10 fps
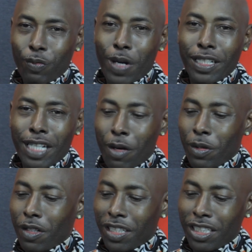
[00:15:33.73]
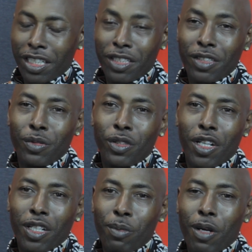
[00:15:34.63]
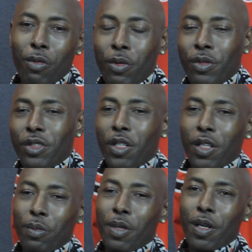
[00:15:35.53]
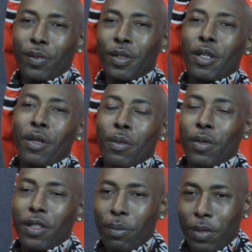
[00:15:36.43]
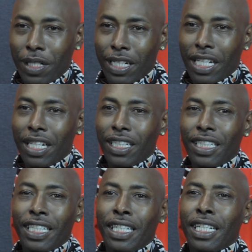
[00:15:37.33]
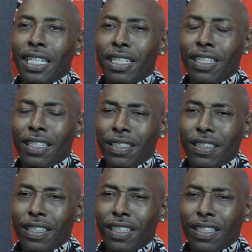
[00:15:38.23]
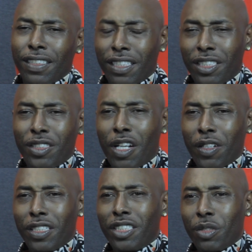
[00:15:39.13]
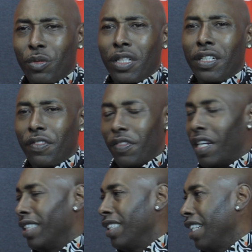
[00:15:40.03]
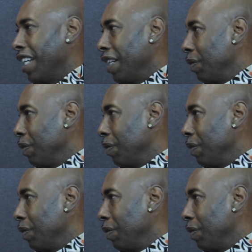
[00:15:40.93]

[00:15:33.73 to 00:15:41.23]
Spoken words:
right now, we're going to continue talking about what we was talking about with him being in Italy and his career in the fashion game.